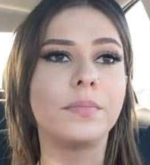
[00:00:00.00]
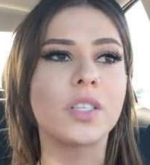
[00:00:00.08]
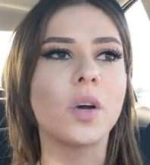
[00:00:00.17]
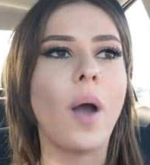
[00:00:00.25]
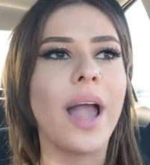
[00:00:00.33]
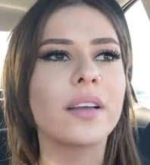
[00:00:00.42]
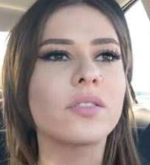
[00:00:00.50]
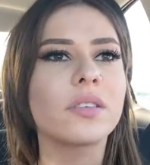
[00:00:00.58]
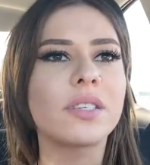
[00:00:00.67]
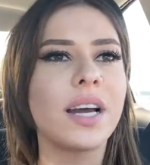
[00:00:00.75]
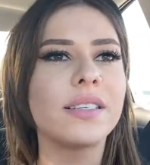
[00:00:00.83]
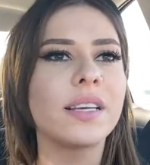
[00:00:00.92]
So
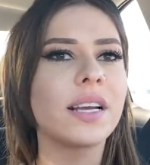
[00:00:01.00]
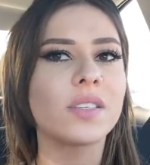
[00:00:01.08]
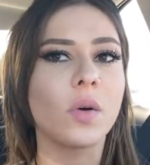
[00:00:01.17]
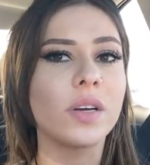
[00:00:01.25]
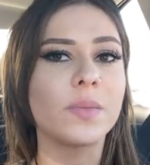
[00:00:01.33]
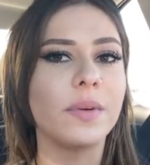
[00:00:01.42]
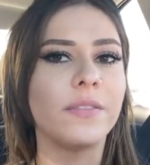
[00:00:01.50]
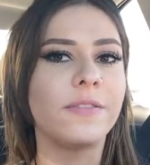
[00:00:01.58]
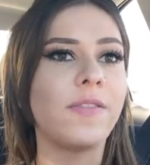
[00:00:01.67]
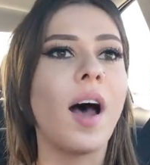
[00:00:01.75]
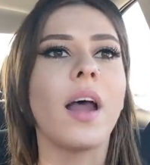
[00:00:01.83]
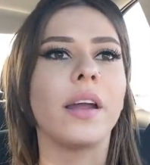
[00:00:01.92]
exercising has always been
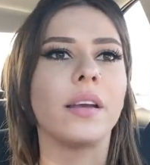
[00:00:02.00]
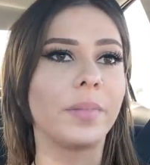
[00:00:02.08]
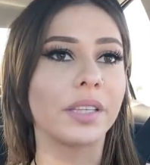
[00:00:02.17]
fine.